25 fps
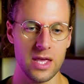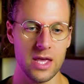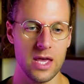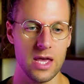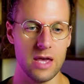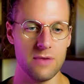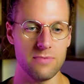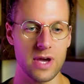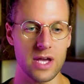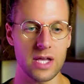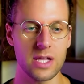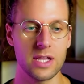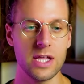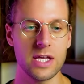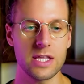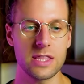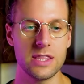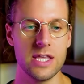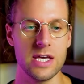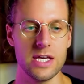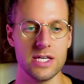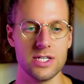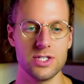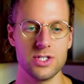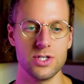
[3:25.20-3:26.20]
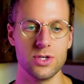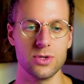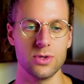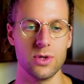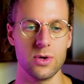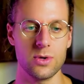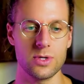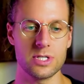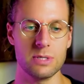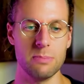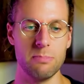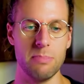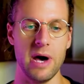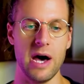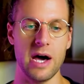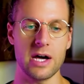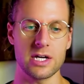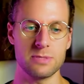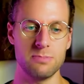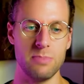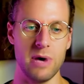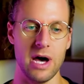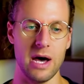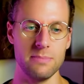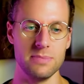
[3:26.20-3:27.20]
If I click this, you'll notice a box
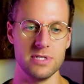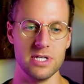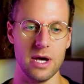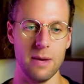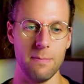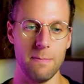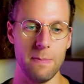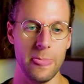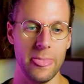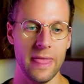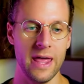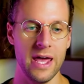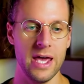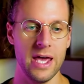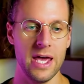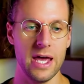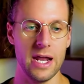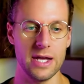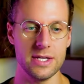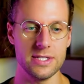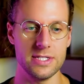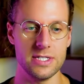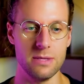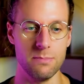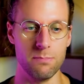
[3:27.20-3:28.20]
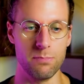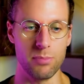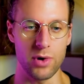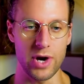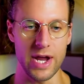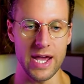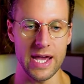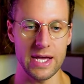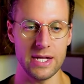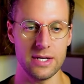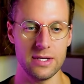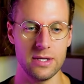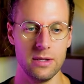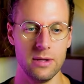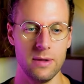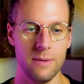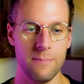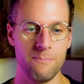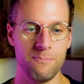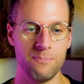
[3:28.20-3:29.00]
pops up and I see brand,